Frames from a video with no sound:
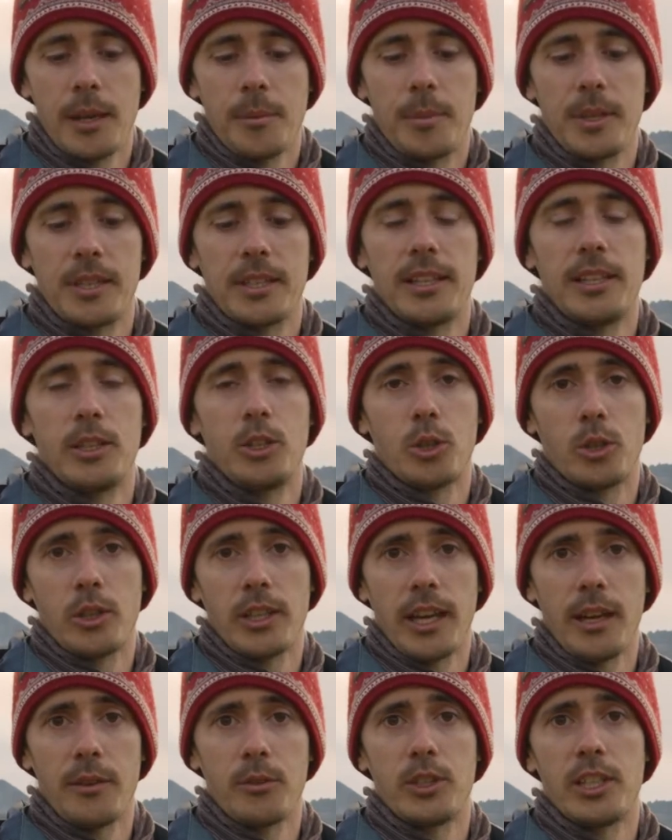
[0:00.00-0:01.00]
Basically, you're going
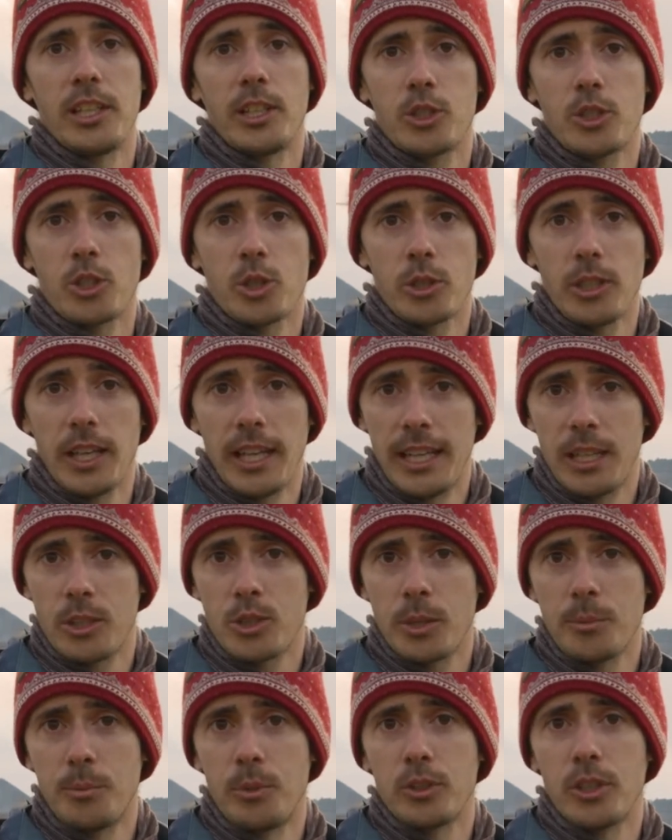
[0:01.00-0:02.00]
to have an
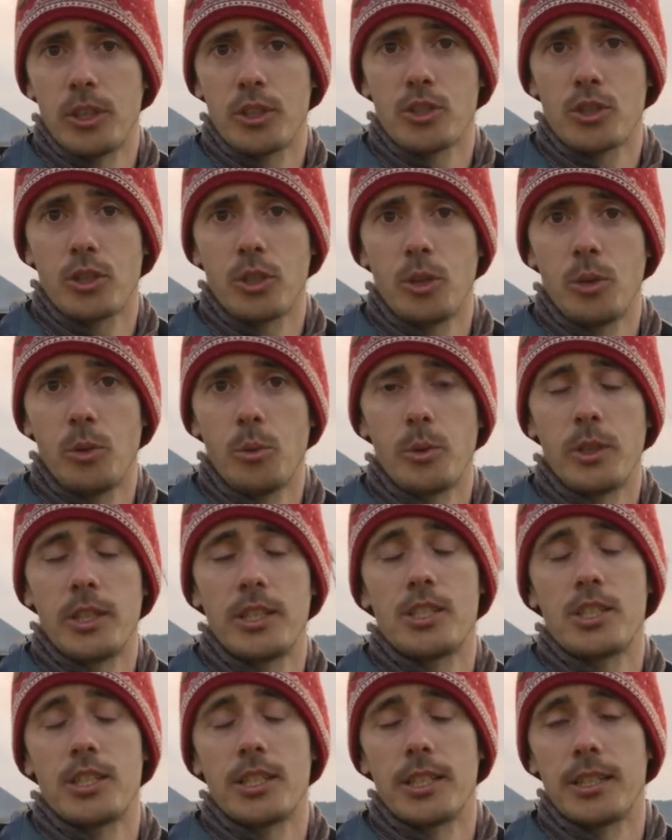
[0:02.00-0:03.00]
electric potential
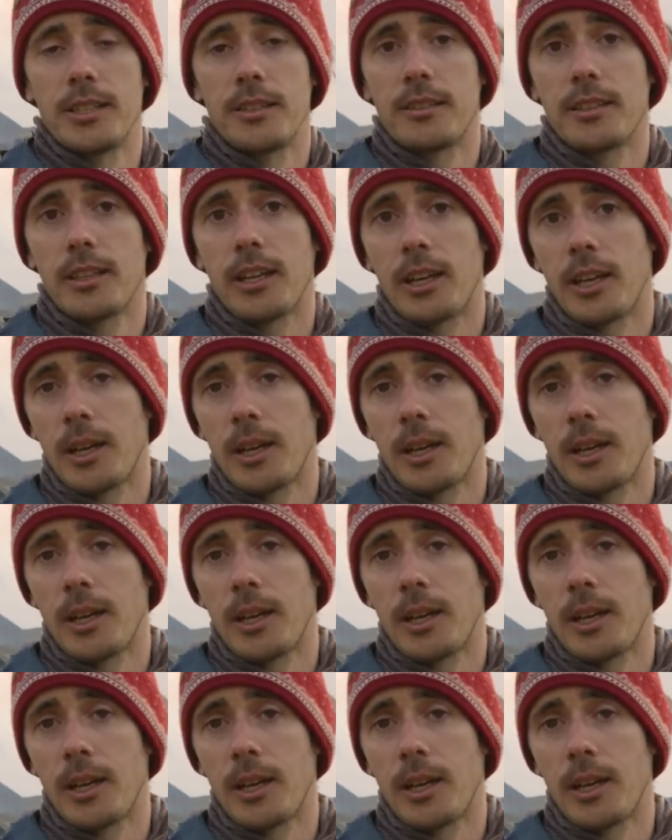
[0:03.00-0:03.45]
which is